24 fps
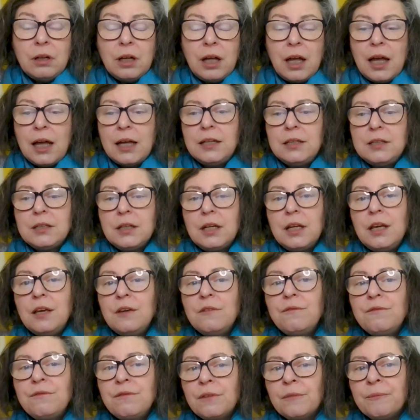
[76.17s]
And
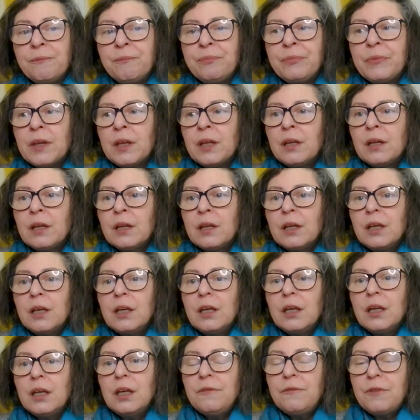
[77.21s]
if
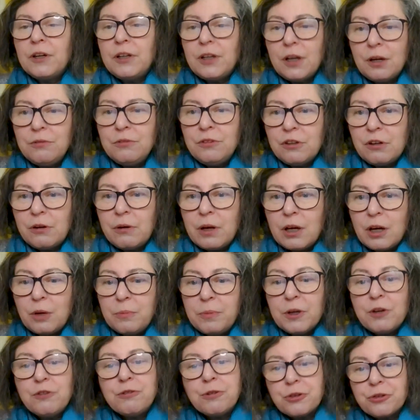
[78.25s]
I don't do it, I'll
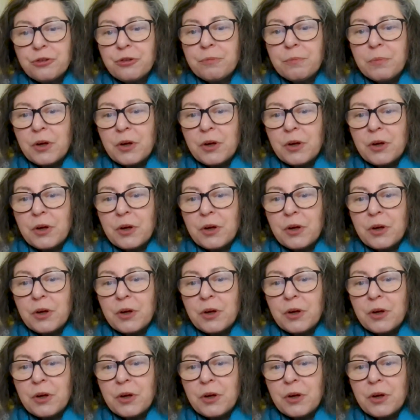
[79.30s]
be cross with